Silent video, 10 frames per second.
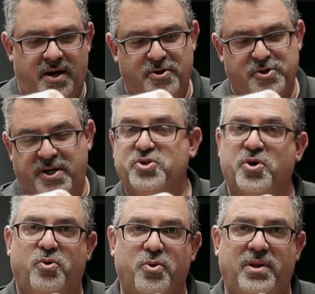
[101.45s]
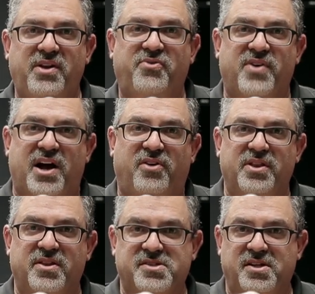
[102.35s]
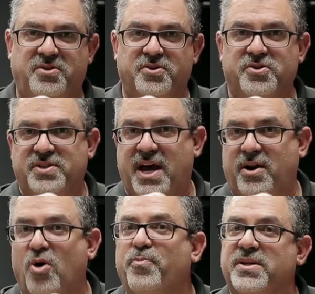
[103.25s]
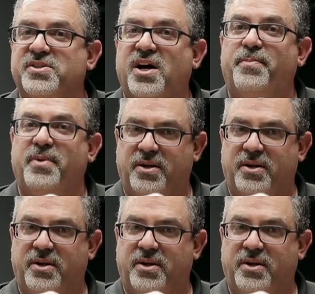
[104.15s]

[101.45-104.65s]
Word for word: there's an internal relief valve in the cylinders that opens up